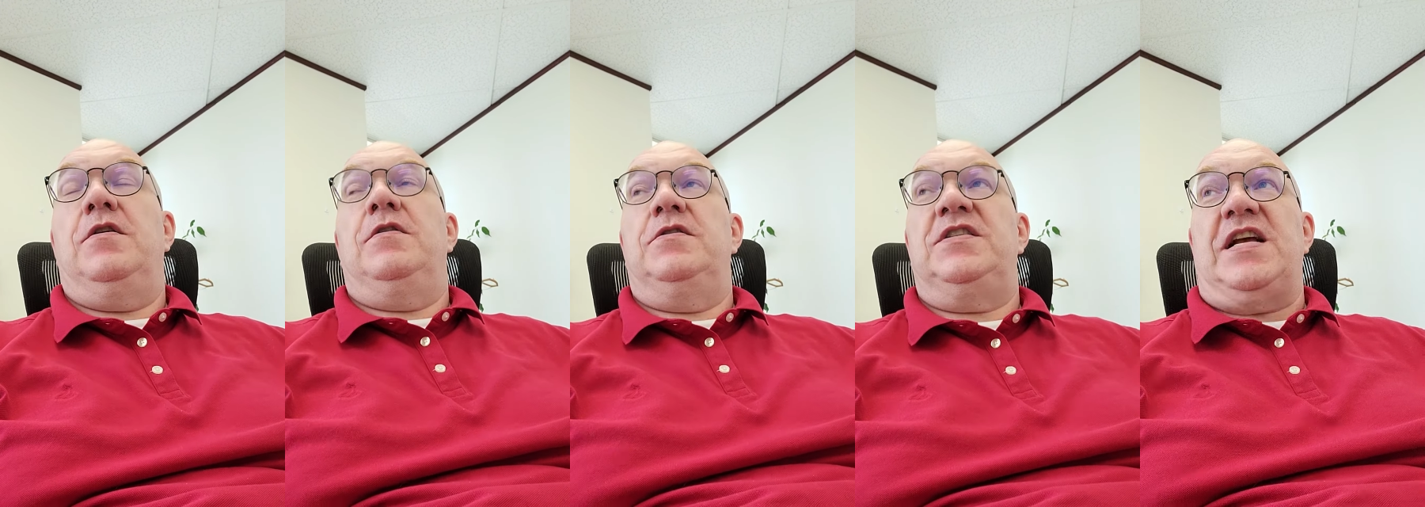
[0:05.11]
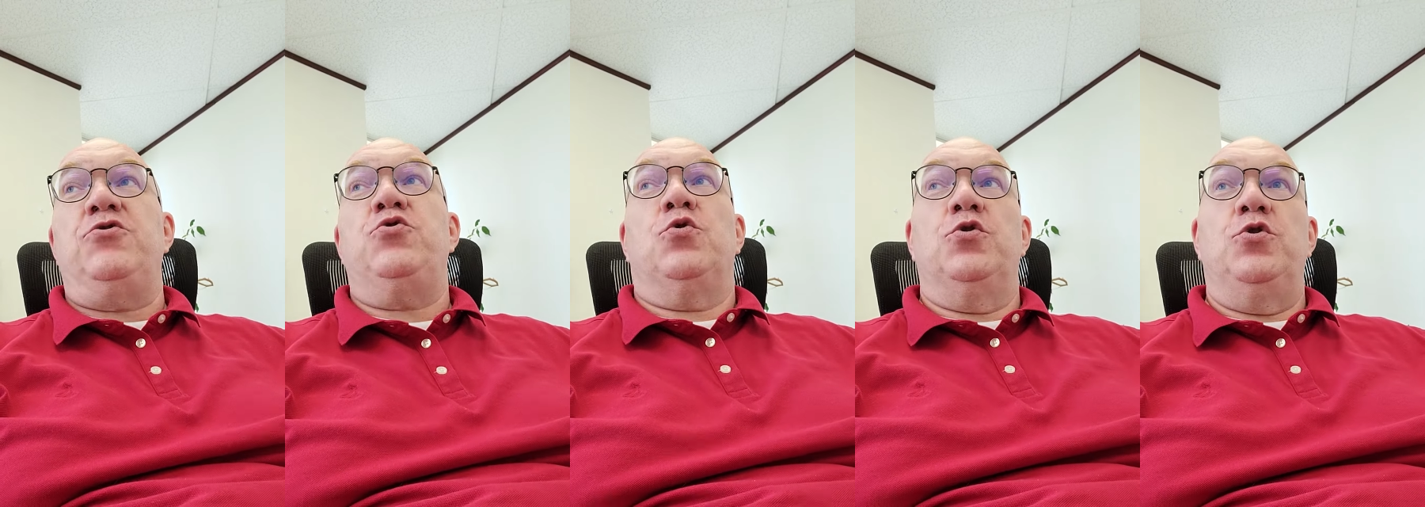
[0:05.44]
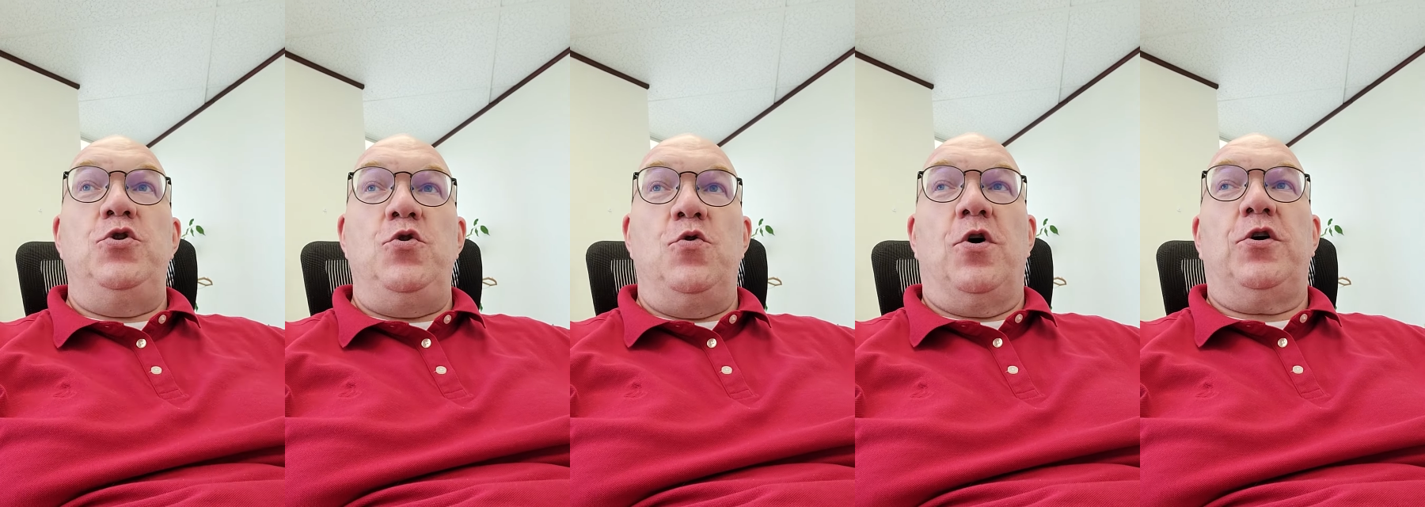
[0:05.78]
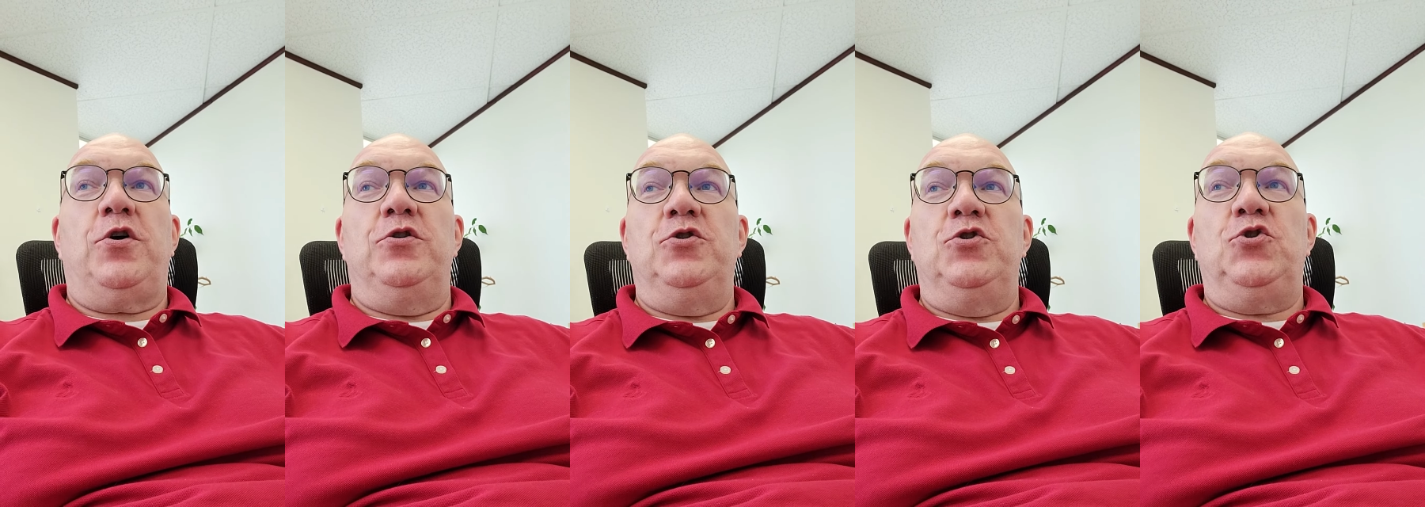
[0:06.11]
Central New York
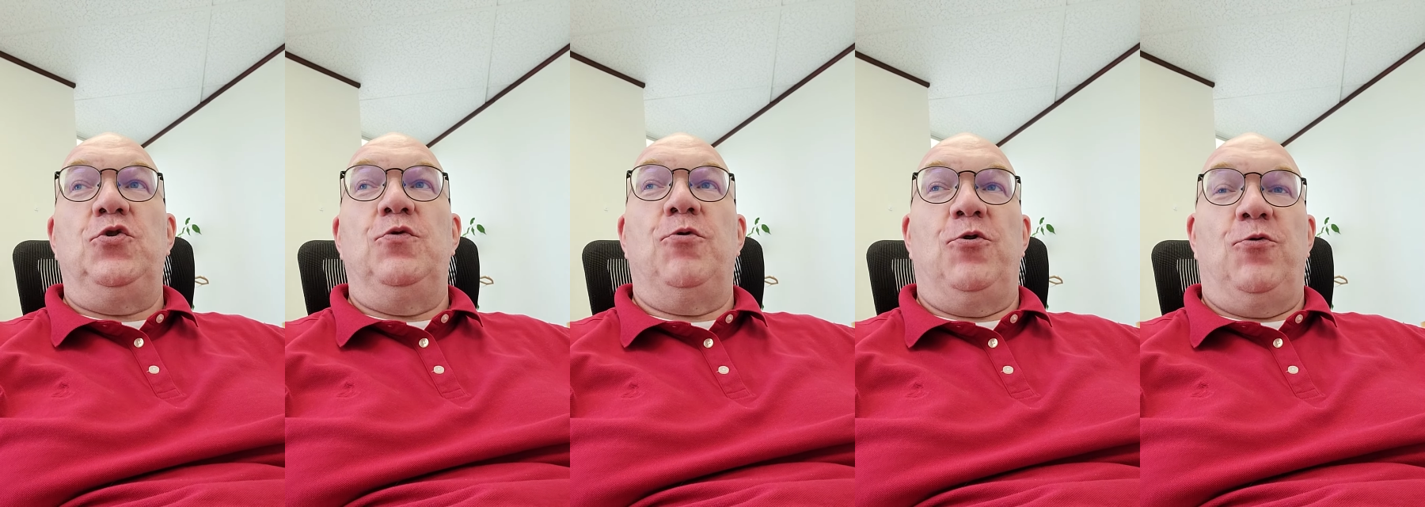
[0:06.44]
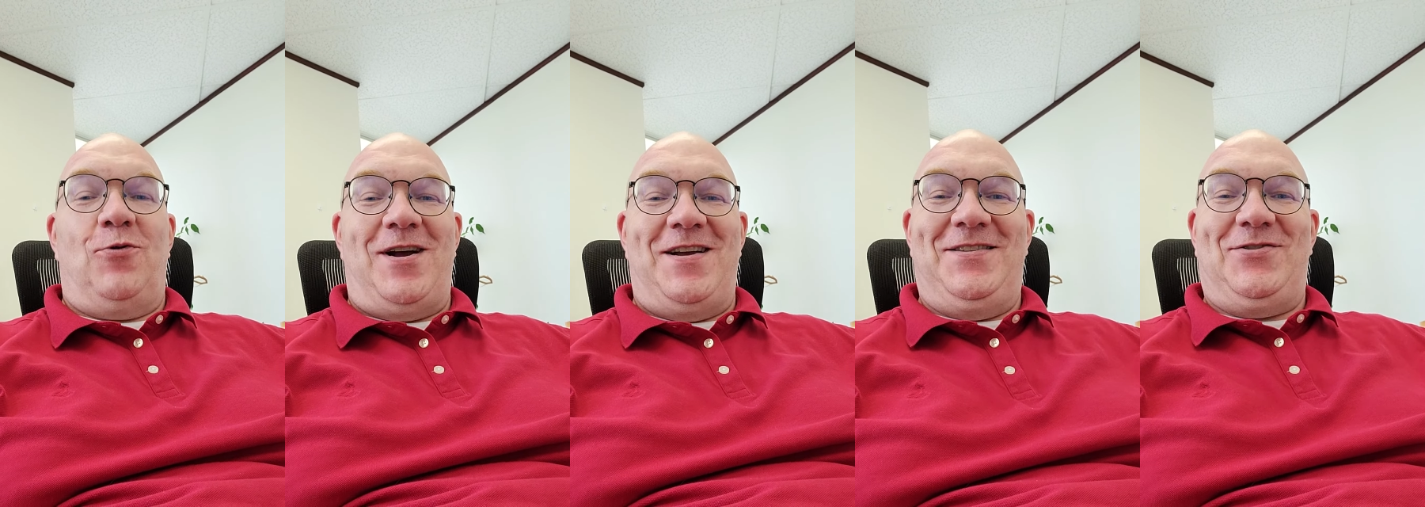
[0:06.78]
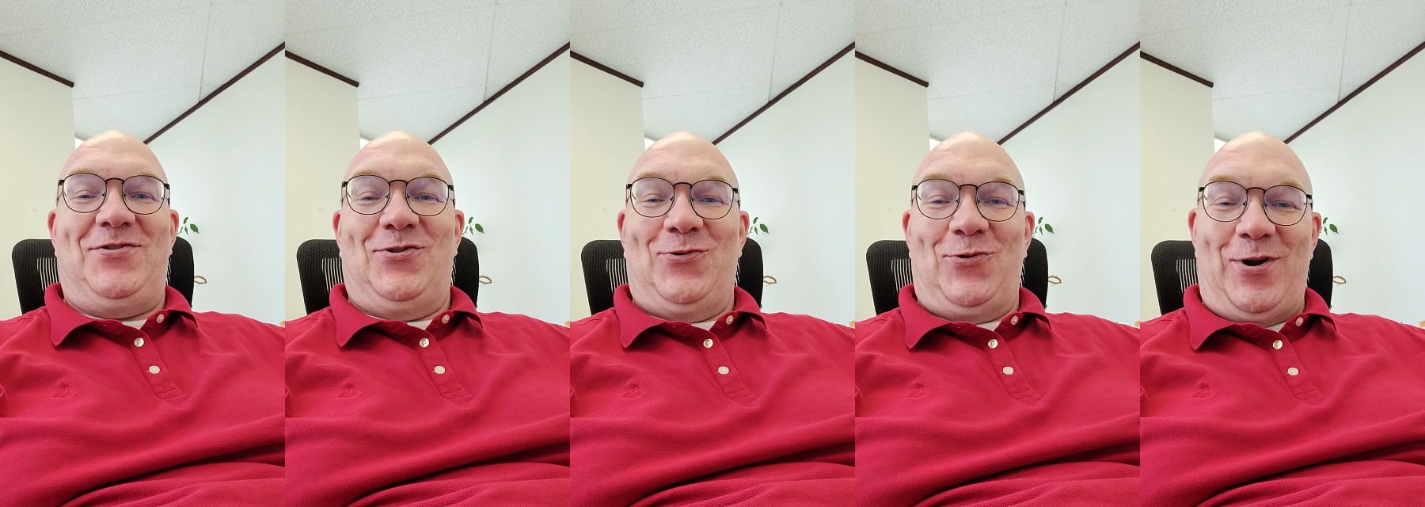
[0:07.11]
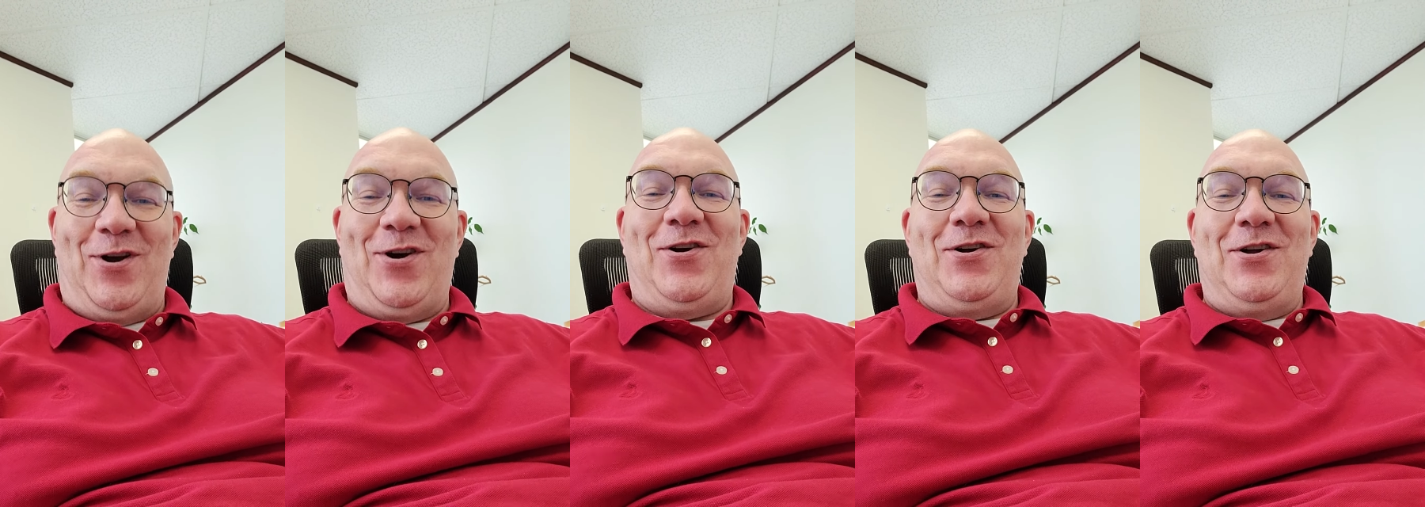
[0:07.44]
consumer rights
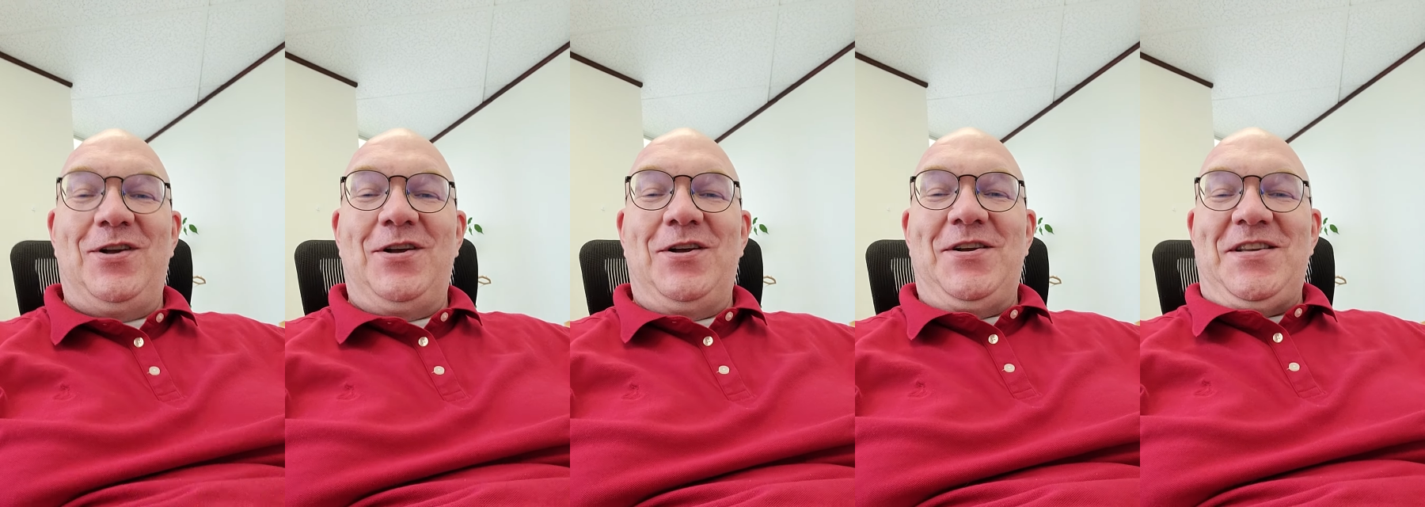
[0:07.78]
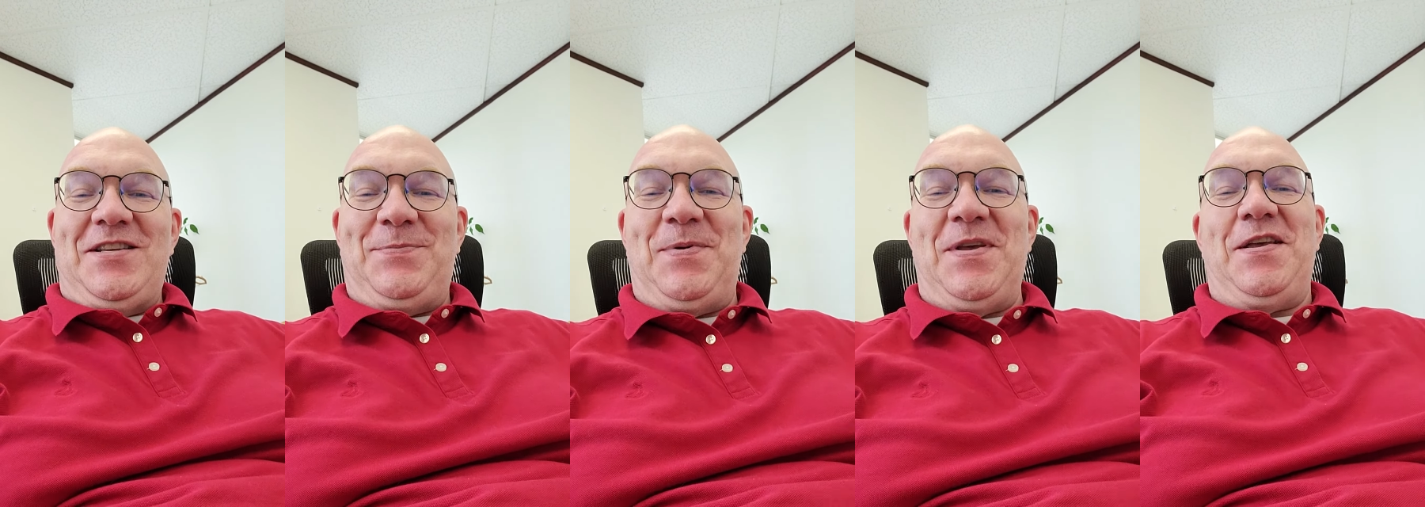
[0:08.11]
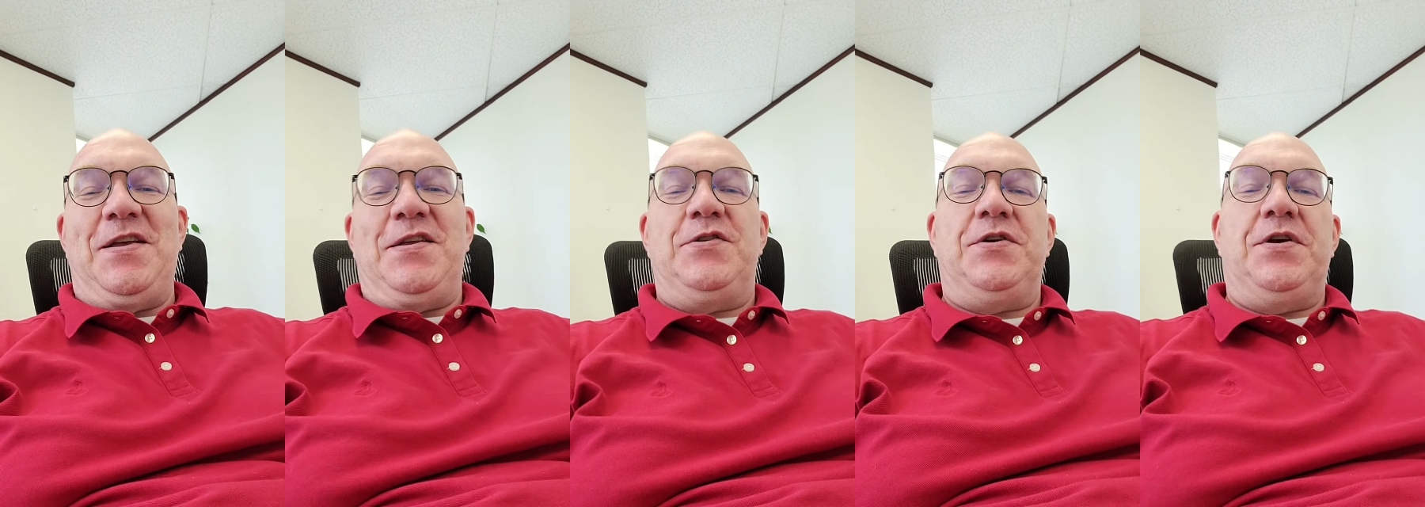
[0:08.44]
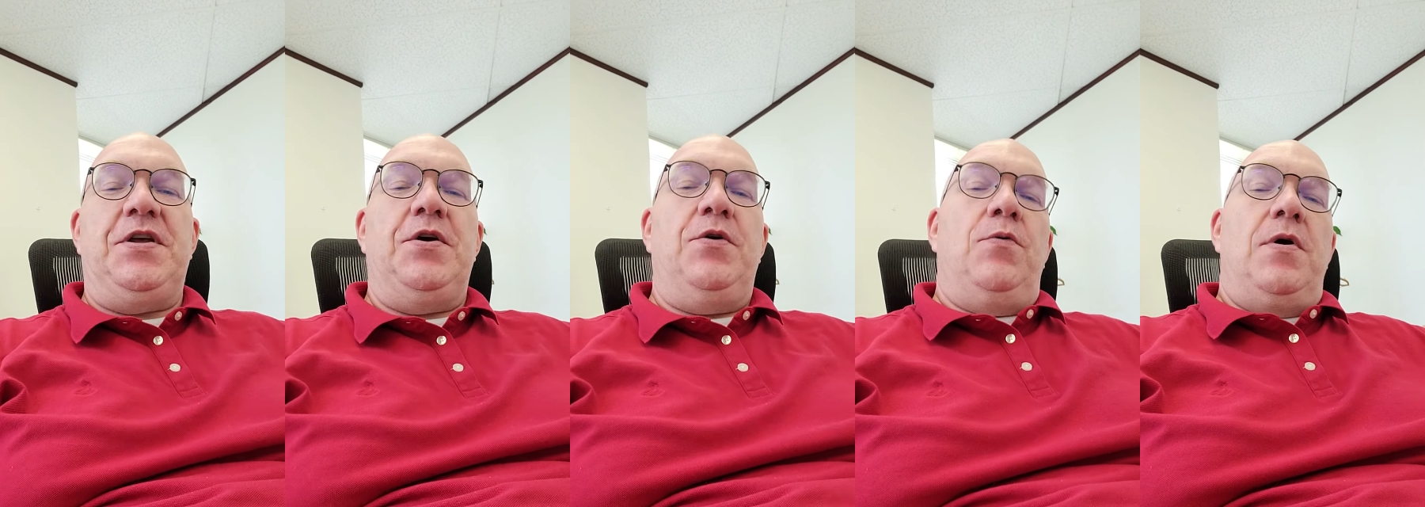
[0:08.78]
lawyer, speaking to
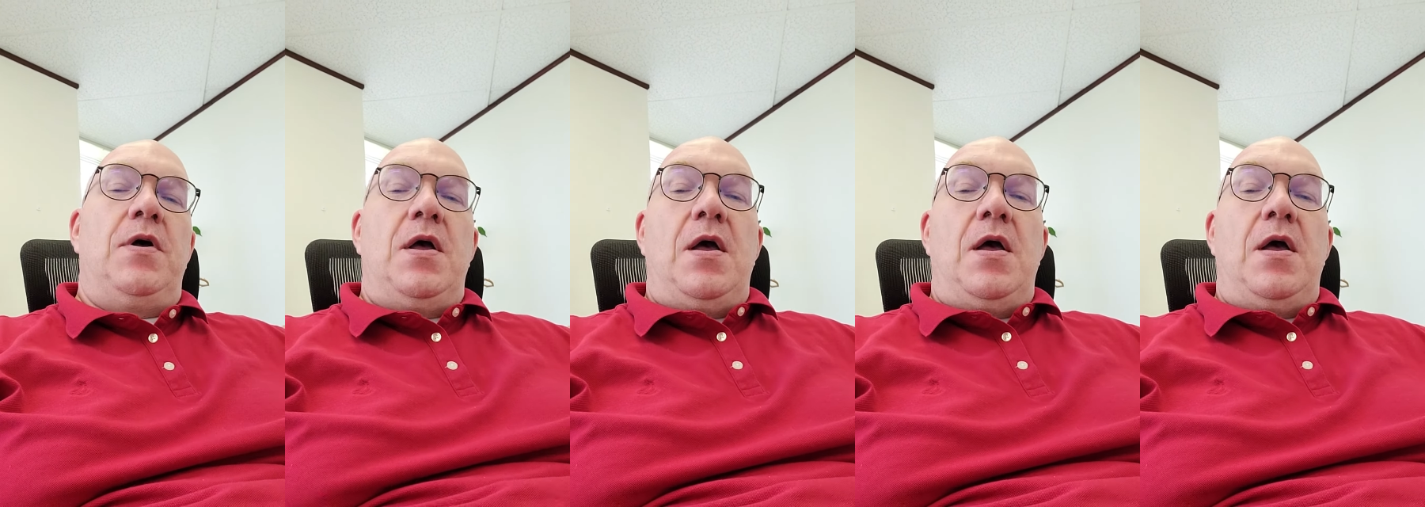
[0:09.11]
you.